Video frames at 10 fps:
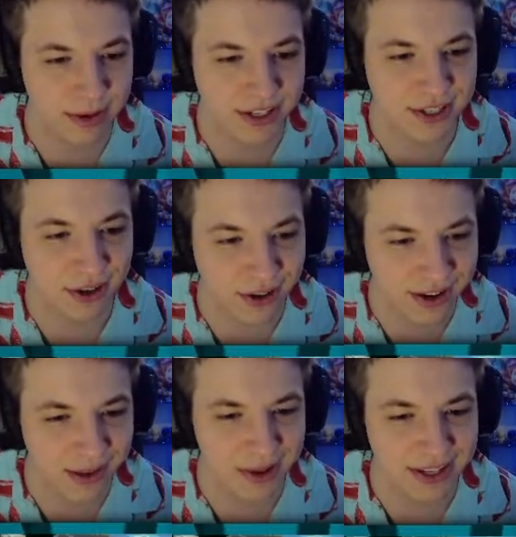star
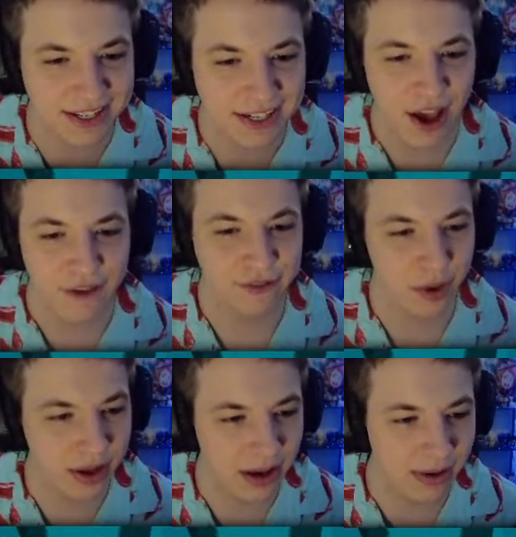nebulas,
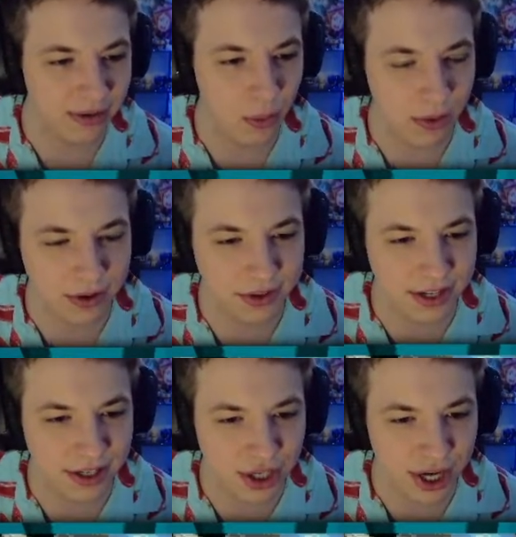floating above the world
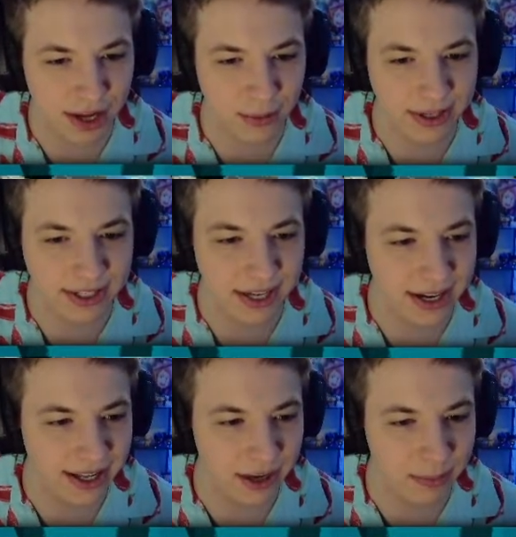in his shining wings and
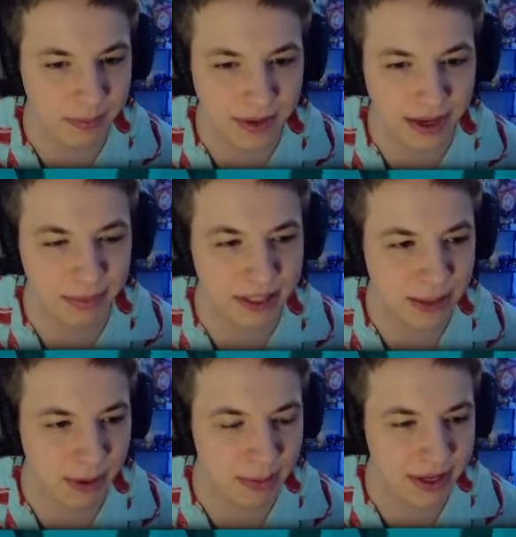eating a, it piece
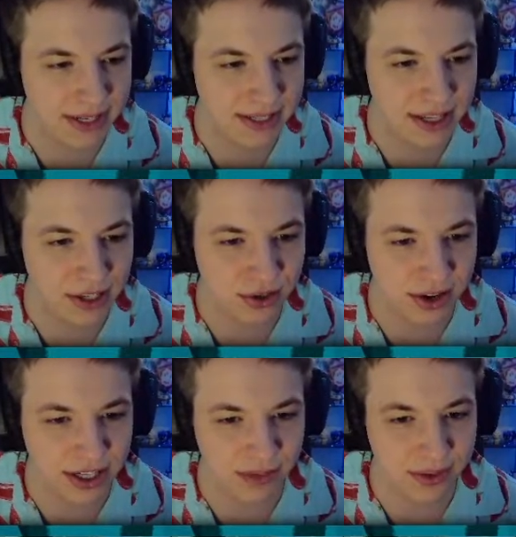by piece? That's
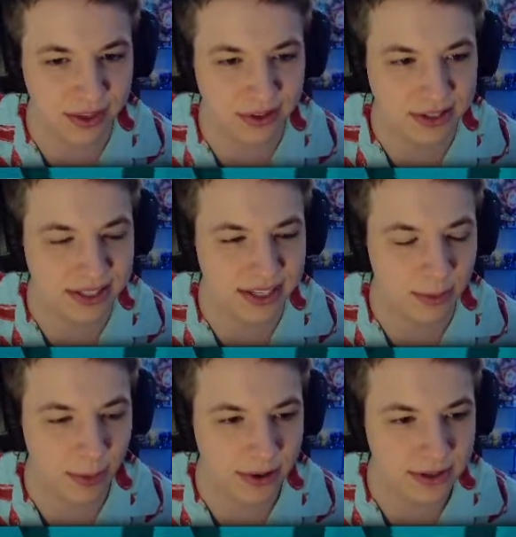strange. Everything looks the
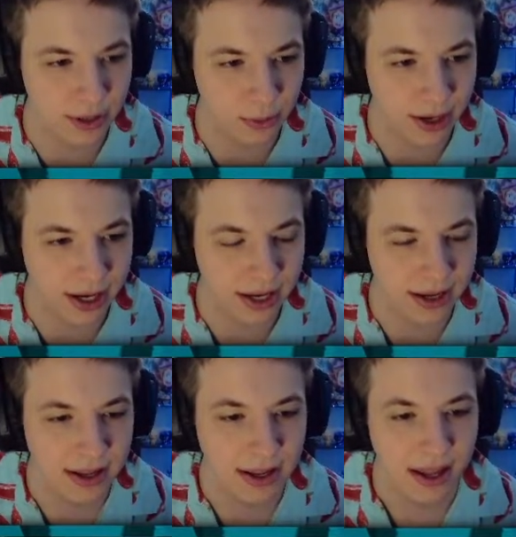same around here. Why?
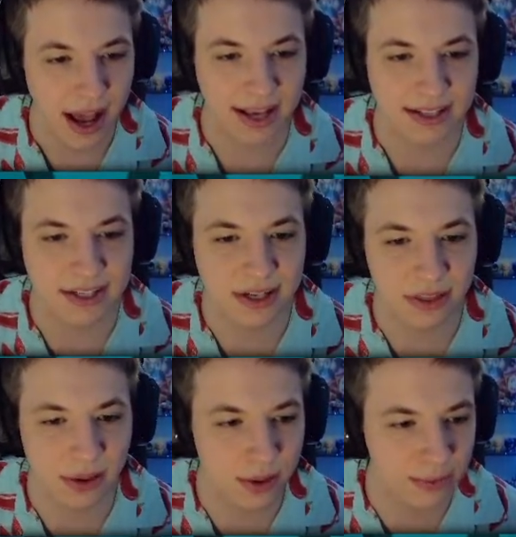I guess he's
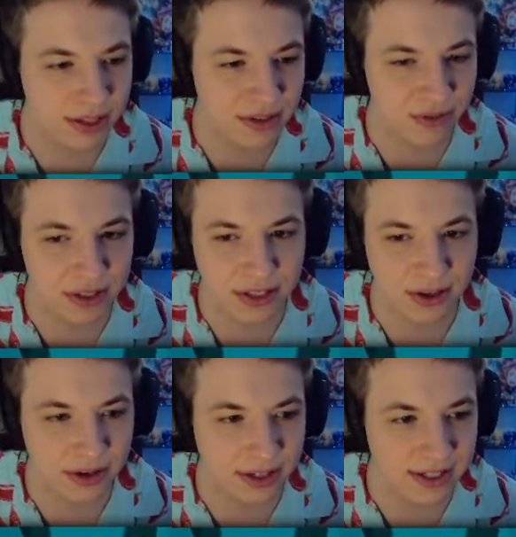not the only reason for this
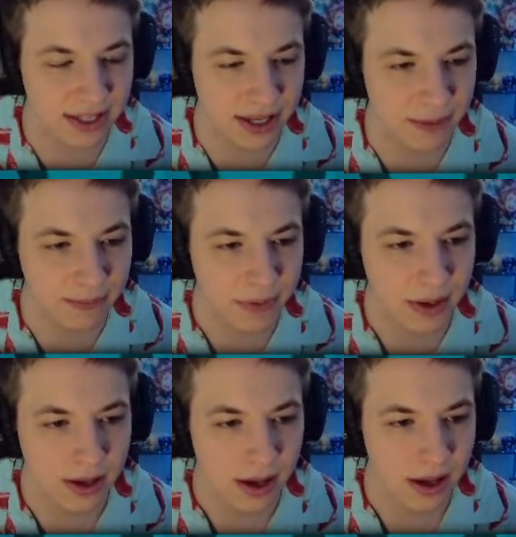darkness, then.
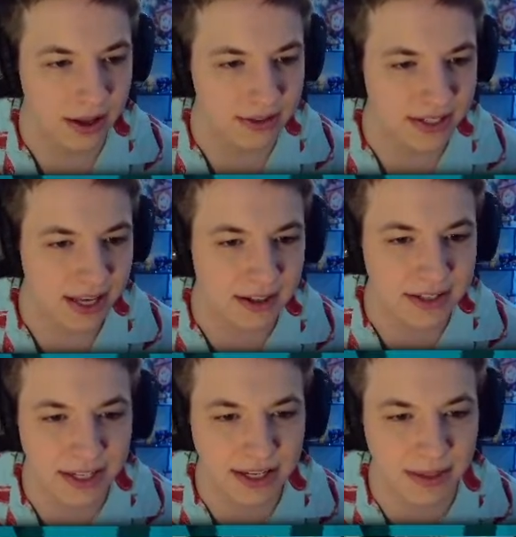Huh, the
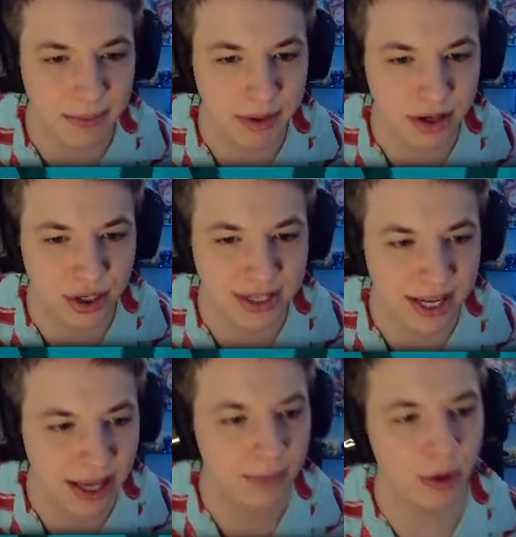skeleton has mentioned
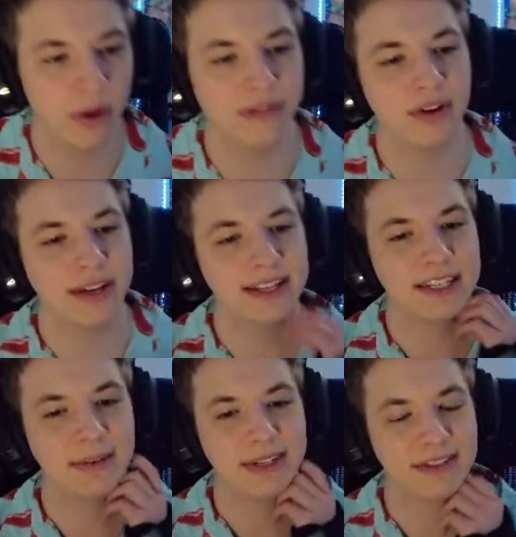him. Whoever he is,
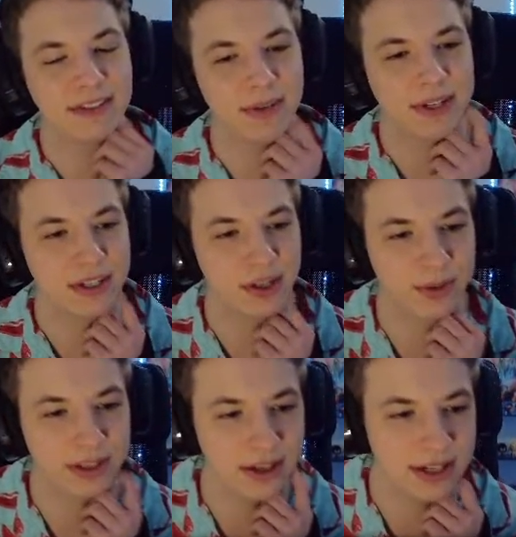he must have something to do
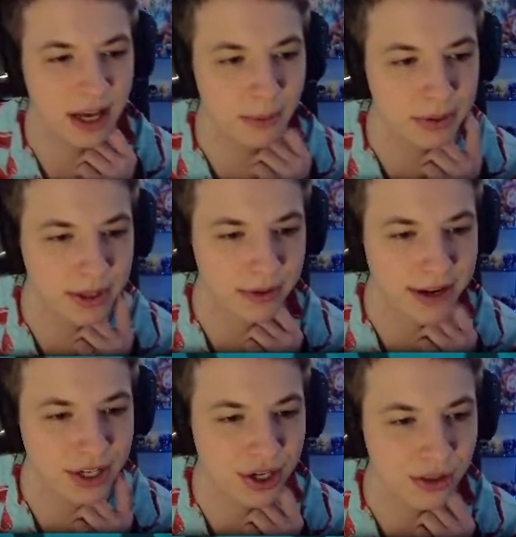with the
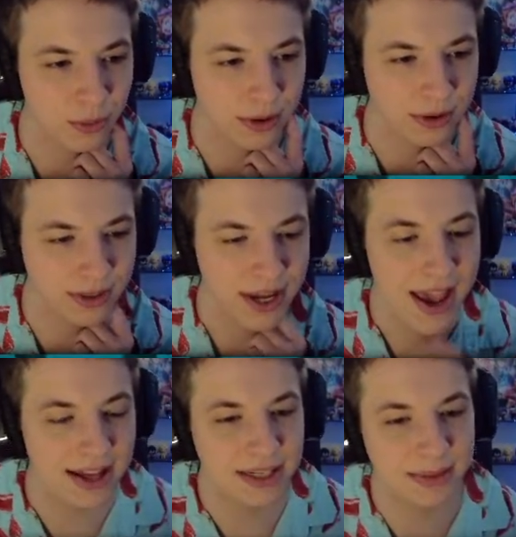obliteration of the world.
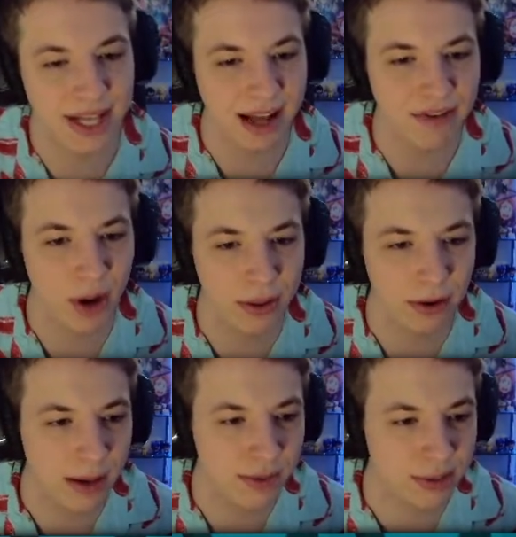It seems that I have no other
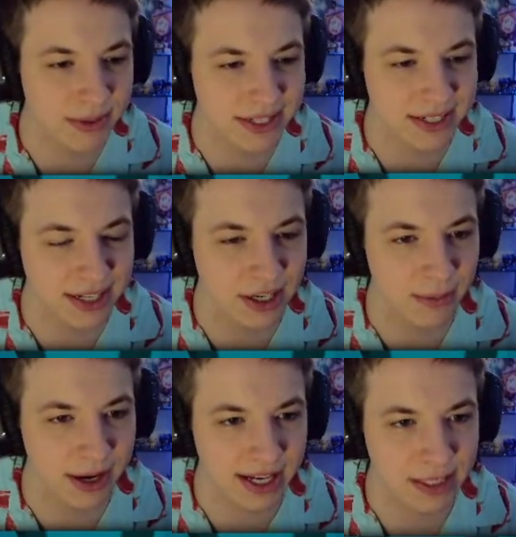option but to continue
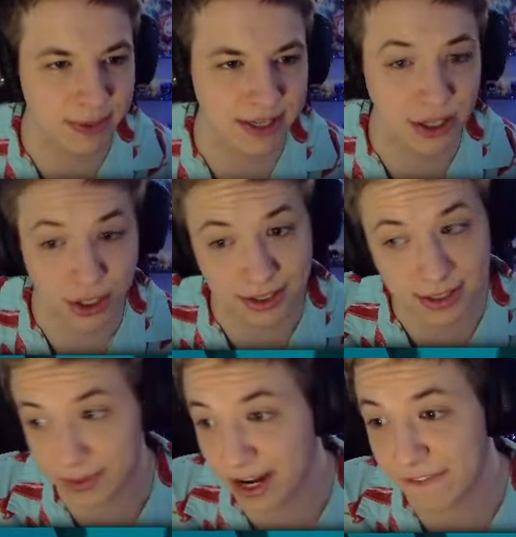my expedition.
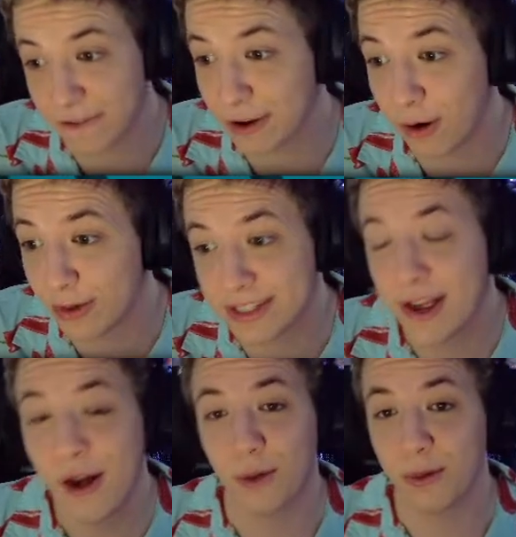So we gotta figure out what's
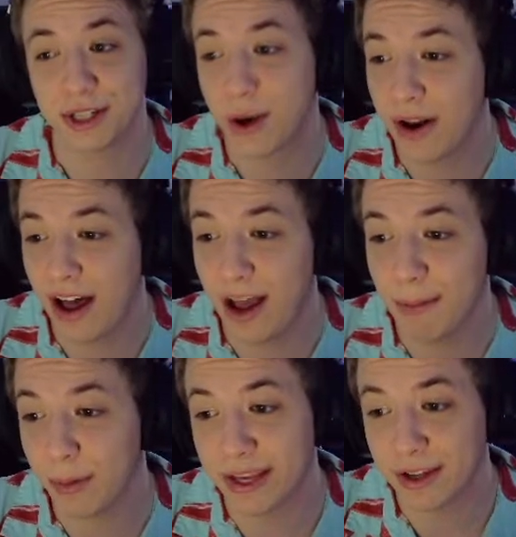what's going on,
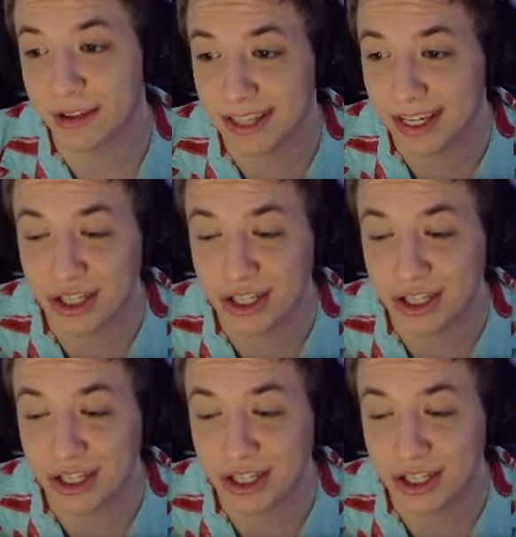but we killed the Lich,